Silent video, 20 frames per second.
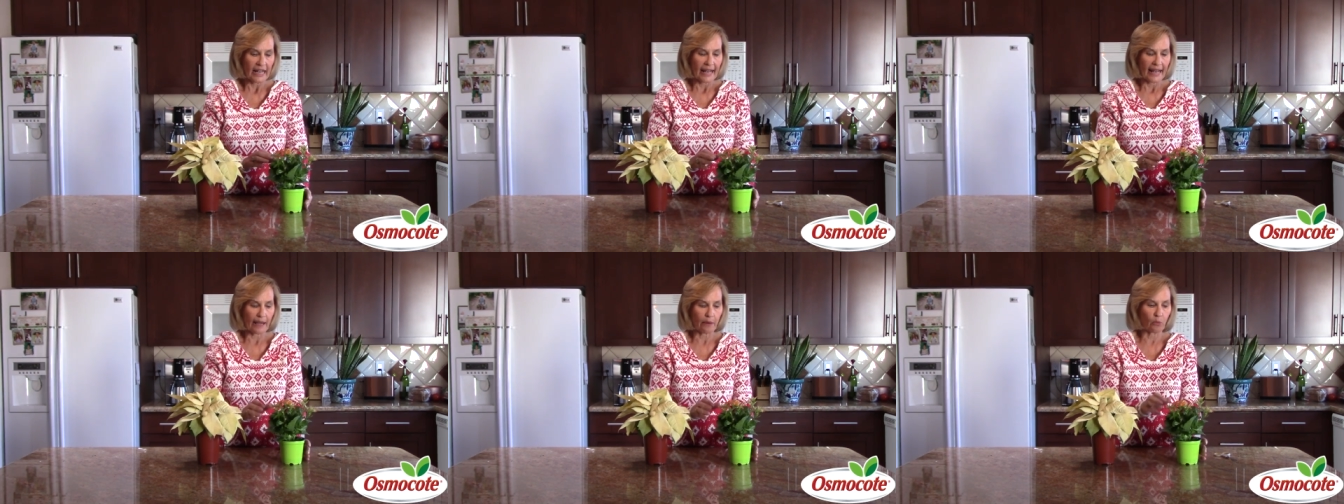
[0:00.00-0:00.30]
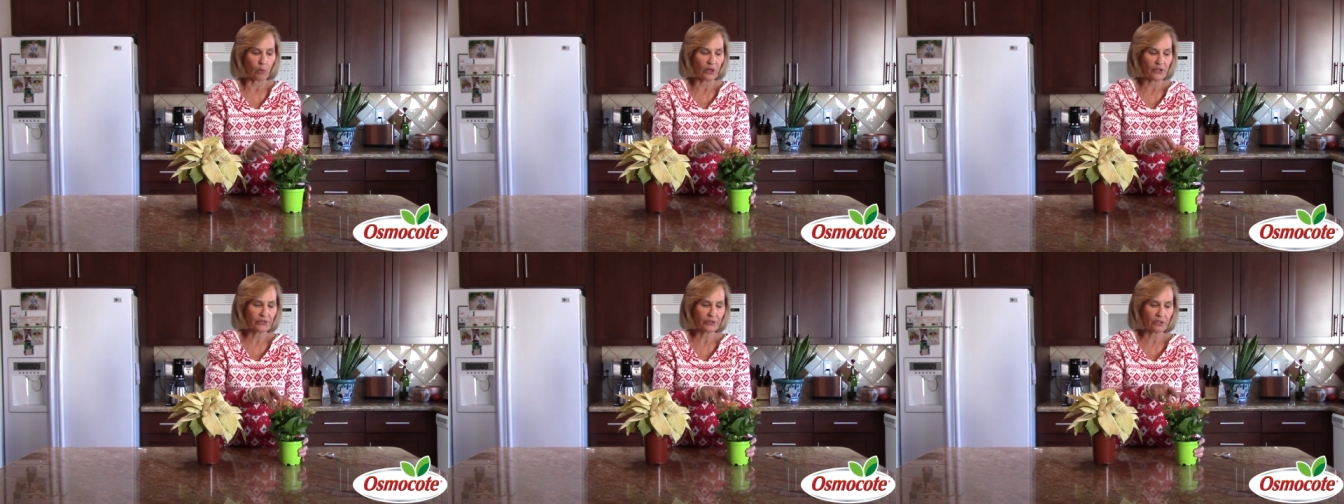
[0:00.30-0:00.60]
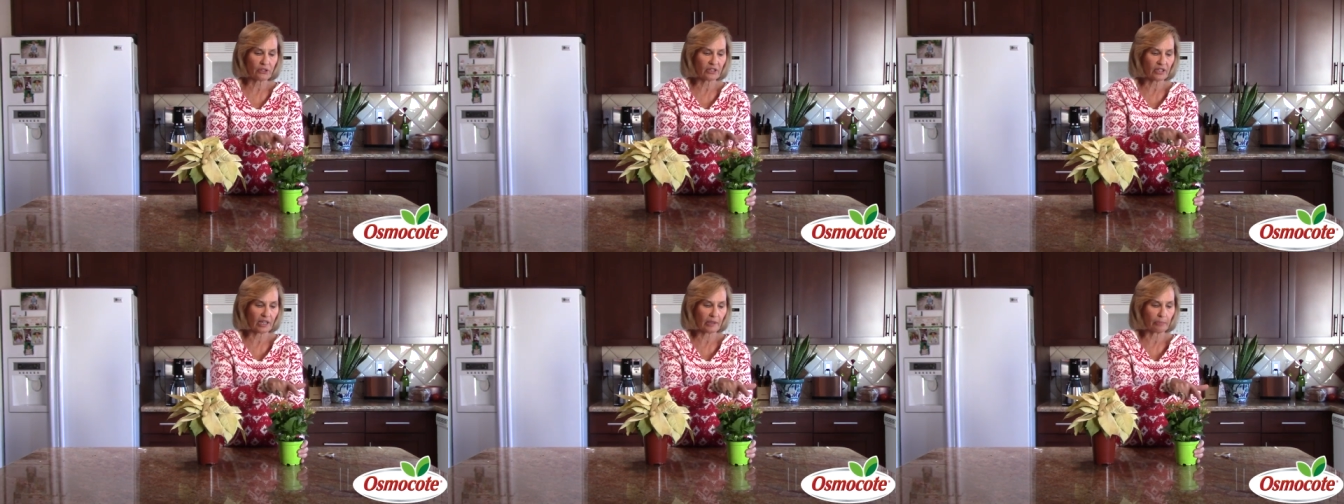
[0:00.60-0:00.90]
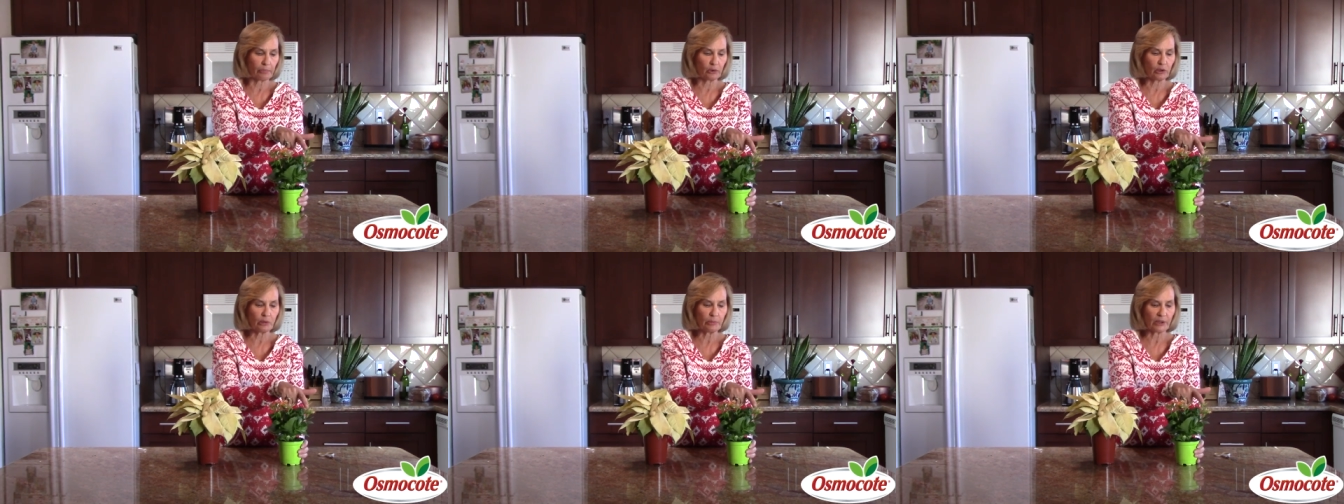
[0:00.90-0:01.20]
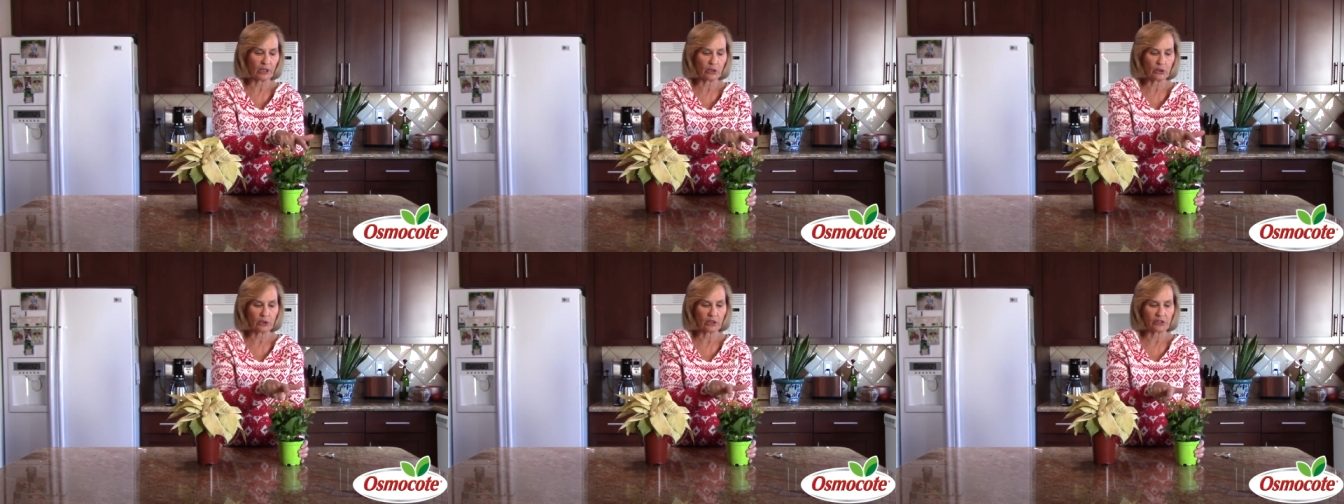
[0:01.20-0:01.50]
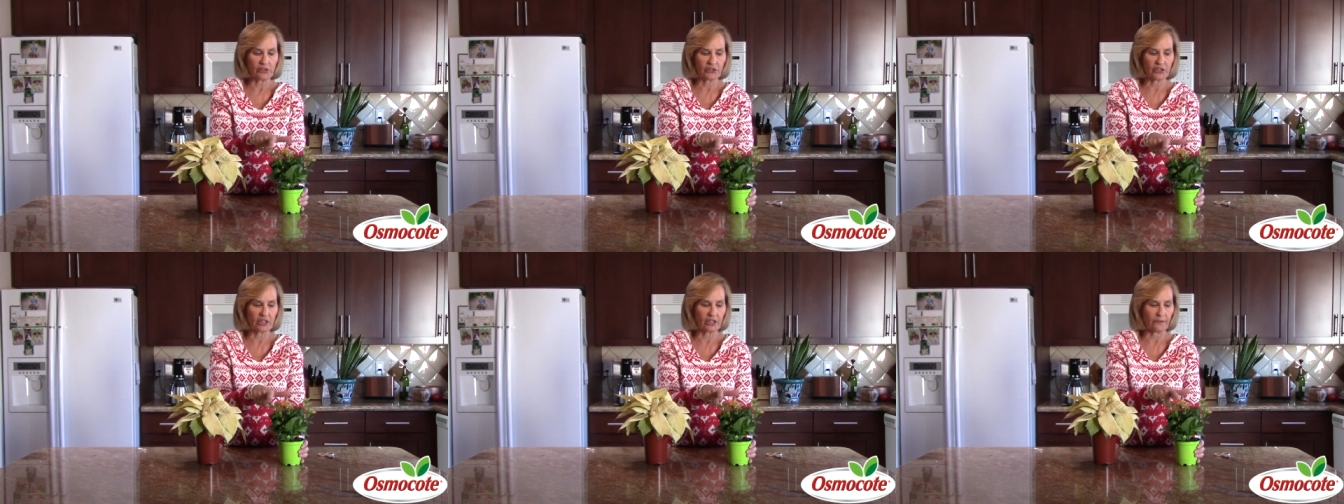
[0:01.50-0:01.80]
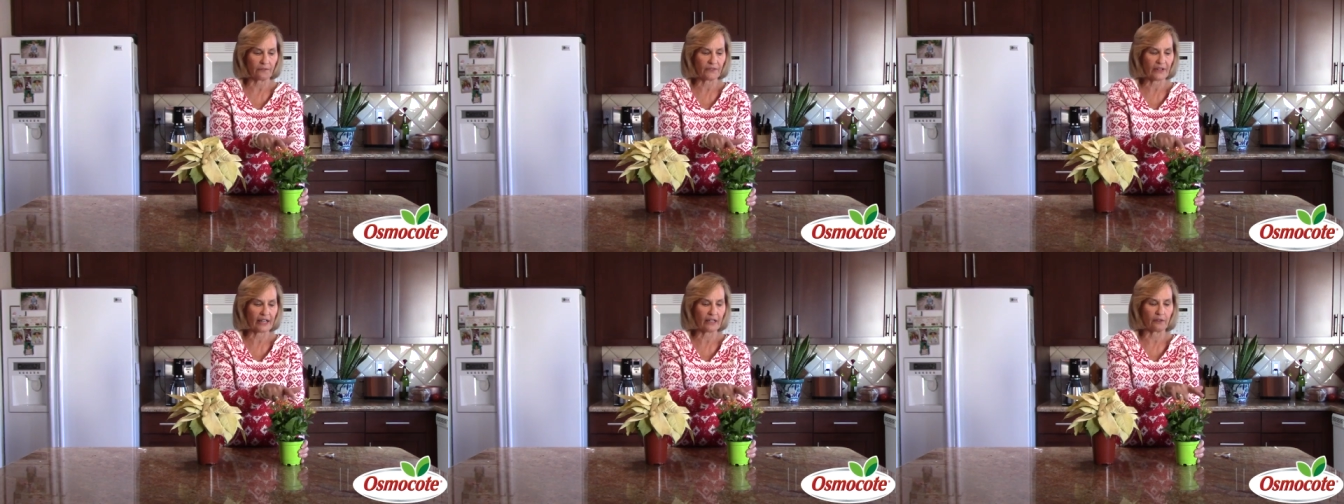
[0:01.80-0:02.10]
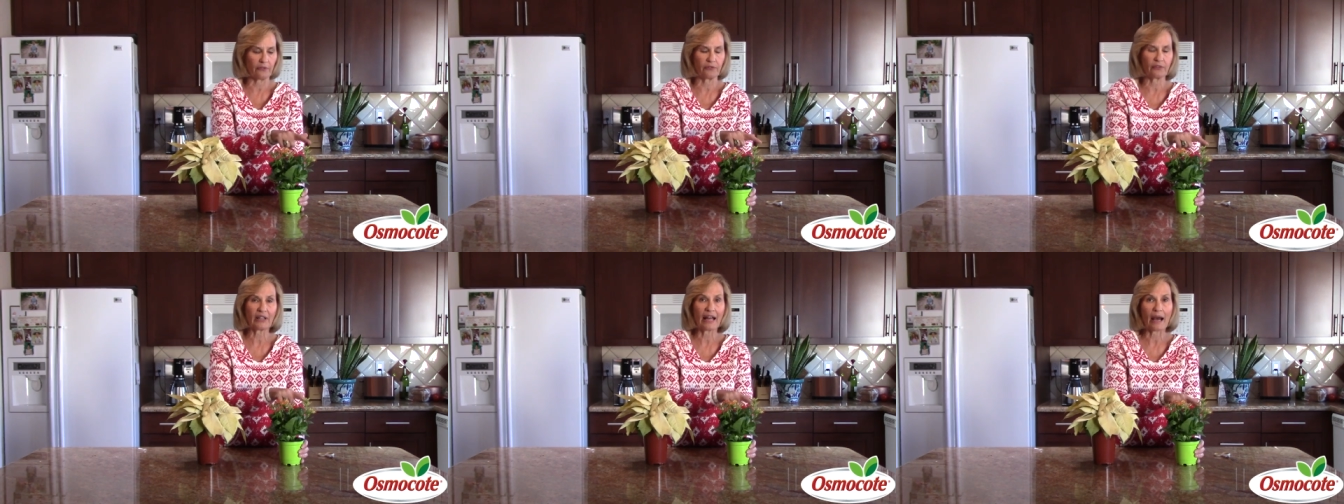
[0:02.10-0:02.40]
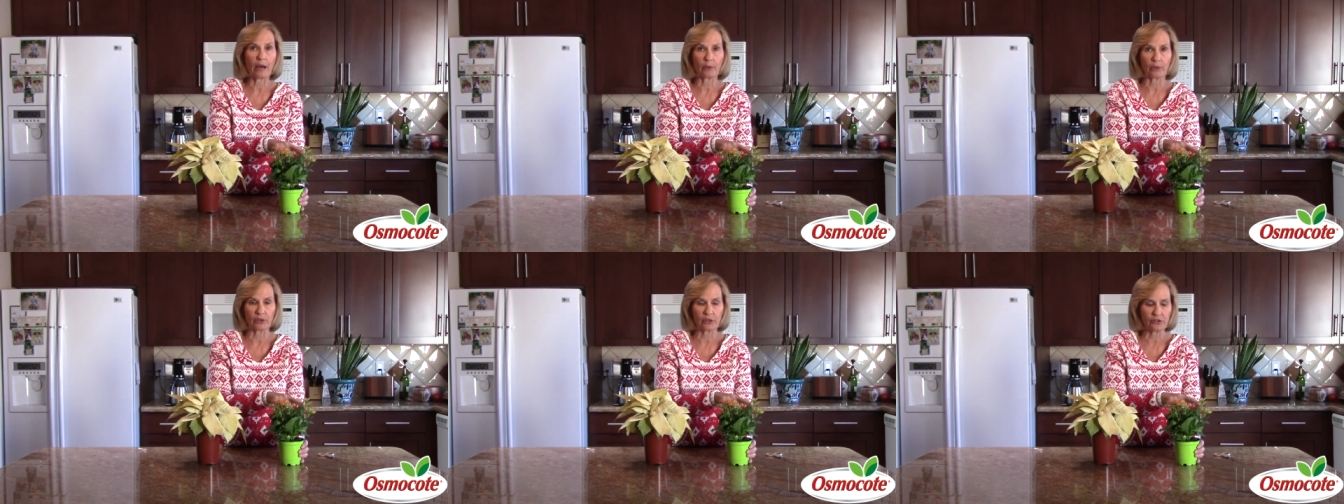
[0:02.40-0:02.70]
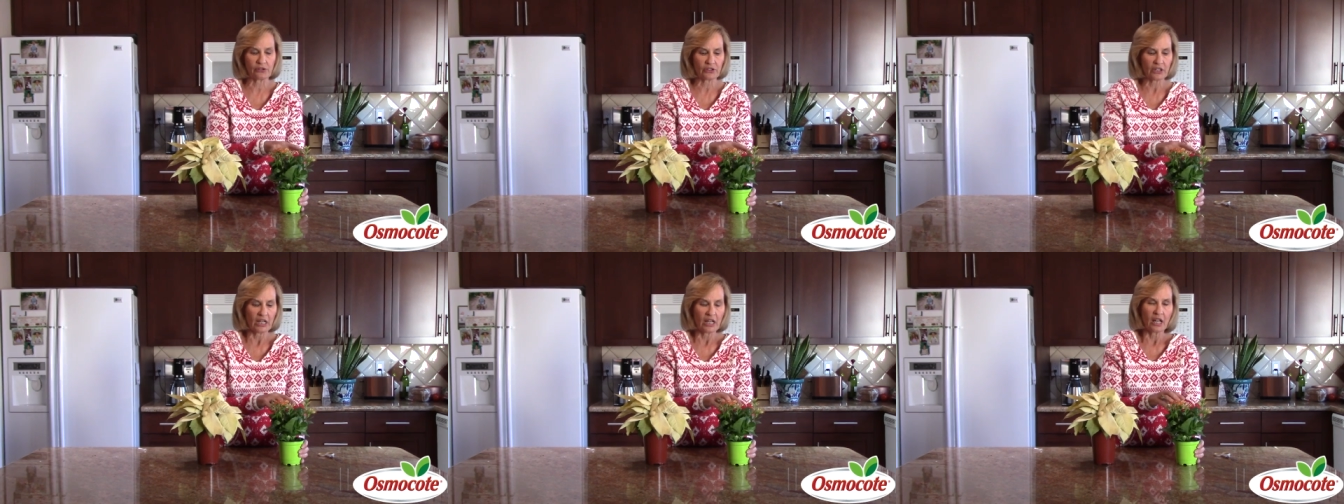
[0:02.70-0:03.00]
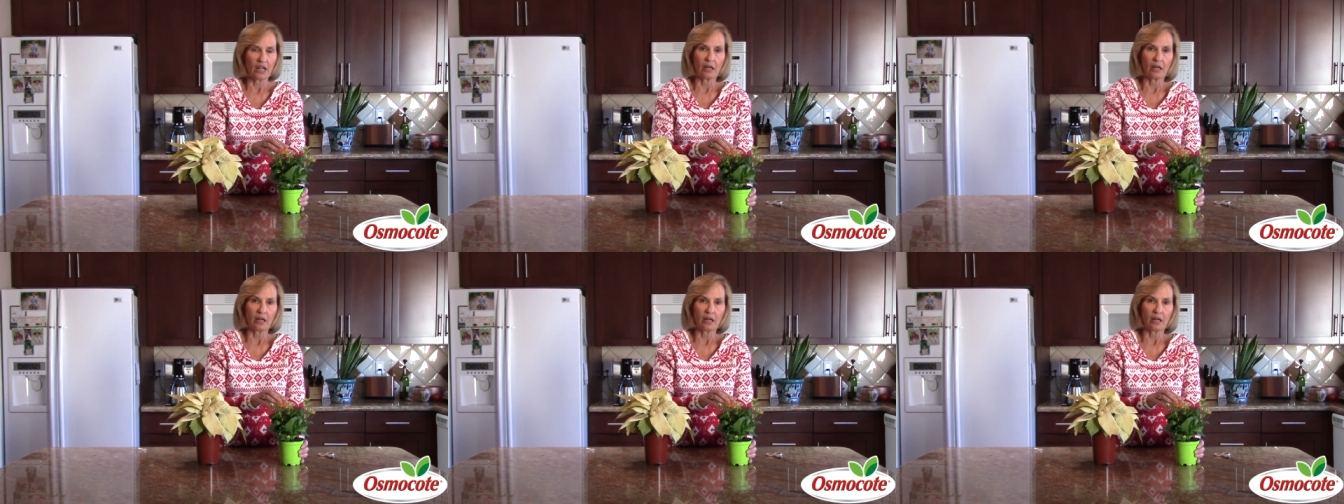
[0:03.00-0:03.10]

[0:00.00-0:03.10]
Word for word: and once they're done blooming, you can see the faded flowers.